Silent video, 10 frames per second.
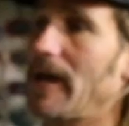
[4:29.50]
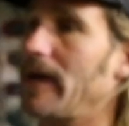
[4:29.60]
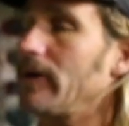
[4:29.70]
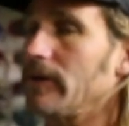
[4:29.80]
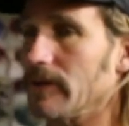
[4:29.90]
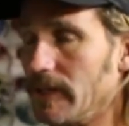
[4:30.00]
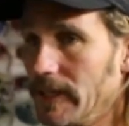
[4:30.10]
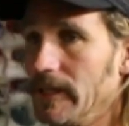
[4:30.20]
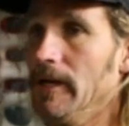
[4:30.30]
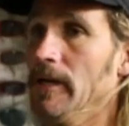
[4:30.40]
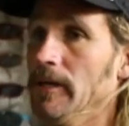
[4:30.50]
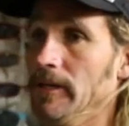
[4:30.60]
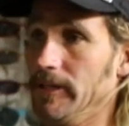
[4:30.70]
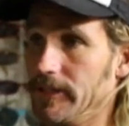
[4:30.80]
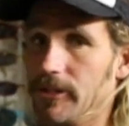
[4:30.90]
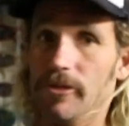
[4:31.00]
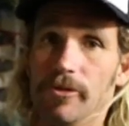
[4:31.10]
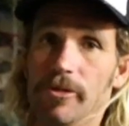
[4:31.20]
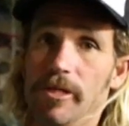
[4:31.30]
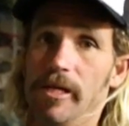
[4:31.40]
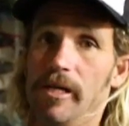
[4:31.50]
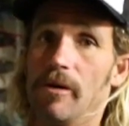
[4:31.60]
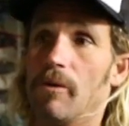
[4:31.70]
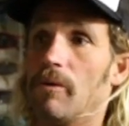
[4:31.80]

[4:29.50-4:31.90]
had a Hurley, a Stussy,